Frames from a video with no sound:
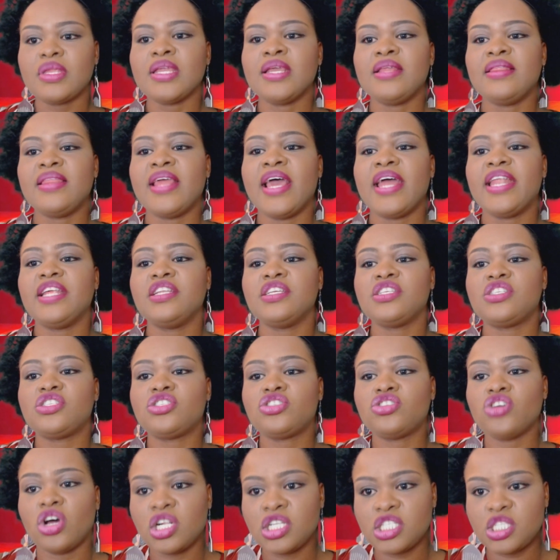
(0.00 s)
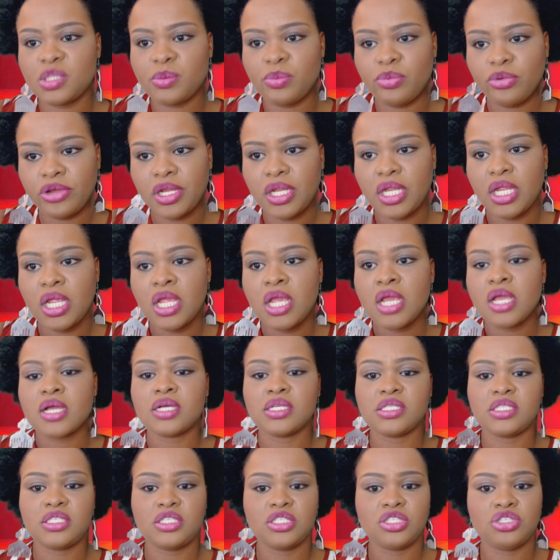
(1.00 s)
Then in the Salisbury
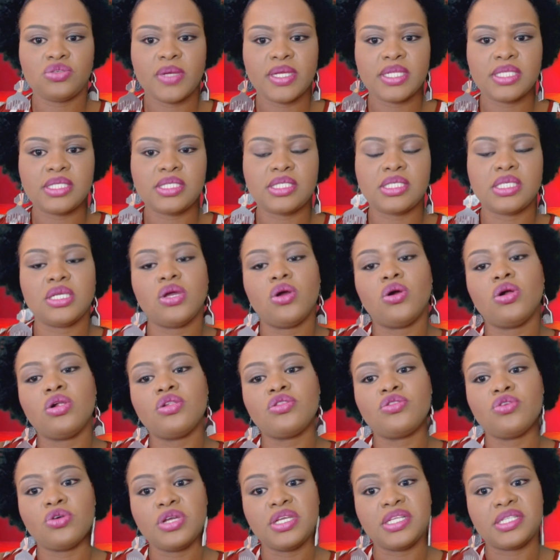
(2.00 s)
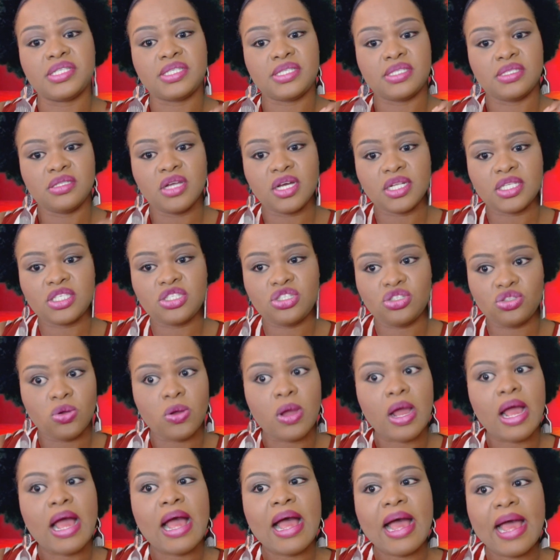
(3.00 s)
constituency, although it's not
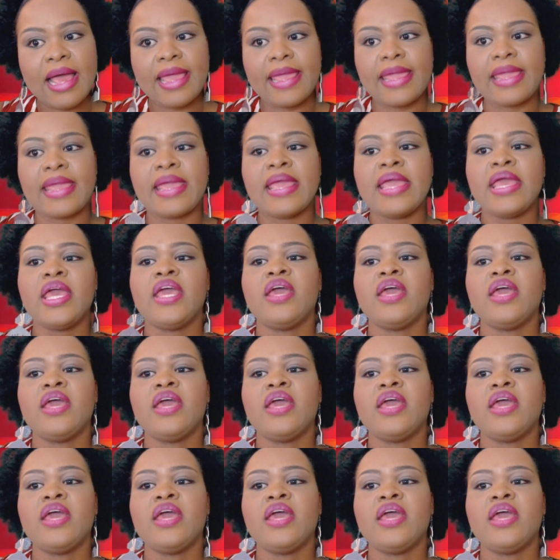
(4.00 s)
so high,